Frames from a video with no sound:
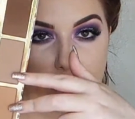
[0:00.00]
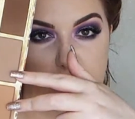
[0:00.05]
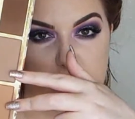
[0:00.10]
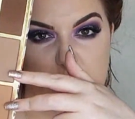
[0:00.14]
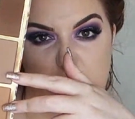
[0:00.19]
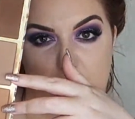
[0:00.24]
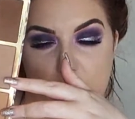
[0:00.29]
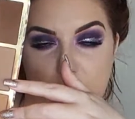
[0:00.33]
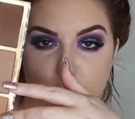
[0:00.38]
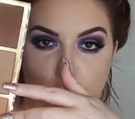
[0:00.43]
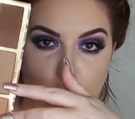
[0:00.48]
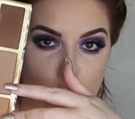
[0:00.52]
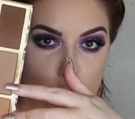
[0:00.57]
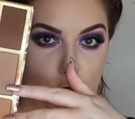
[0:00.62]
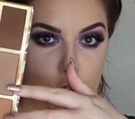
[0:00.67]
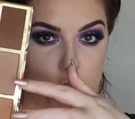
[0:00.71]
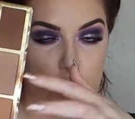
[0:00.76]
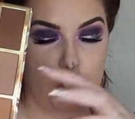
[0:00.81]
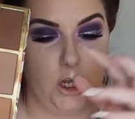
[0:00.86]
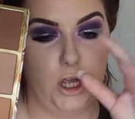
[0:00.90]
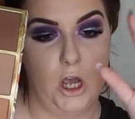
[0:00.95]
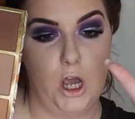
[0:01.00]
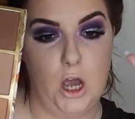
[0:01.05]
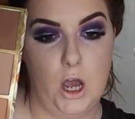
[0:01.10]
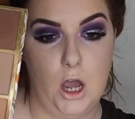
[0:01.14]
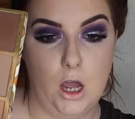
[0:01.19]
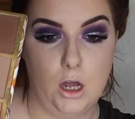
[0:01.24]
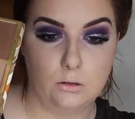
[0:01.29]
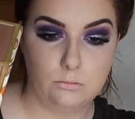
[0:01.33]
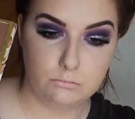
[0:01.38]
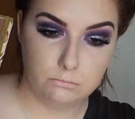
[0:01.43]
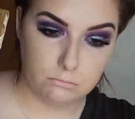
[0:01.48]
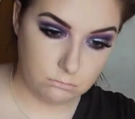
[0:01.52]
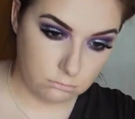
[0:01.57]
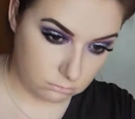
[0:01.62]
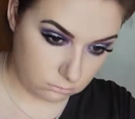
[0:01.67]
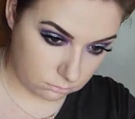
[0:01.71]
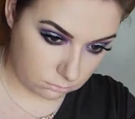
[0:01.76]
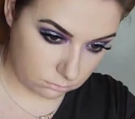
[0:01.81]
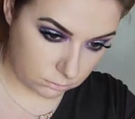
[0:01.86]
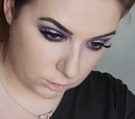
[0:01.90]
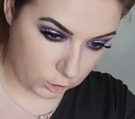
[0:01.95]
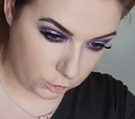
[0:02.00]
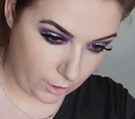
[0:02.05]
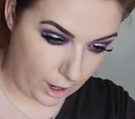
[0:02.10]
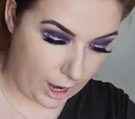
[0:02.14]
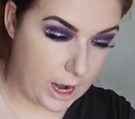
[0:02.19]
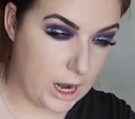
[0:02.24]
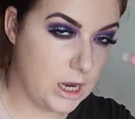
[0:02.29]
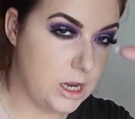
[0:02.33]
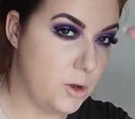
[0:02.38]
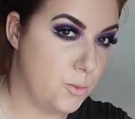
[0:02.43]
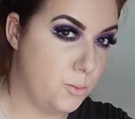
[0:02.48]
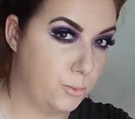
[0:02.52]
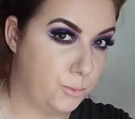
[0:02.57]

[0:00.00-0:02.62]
terracotta grey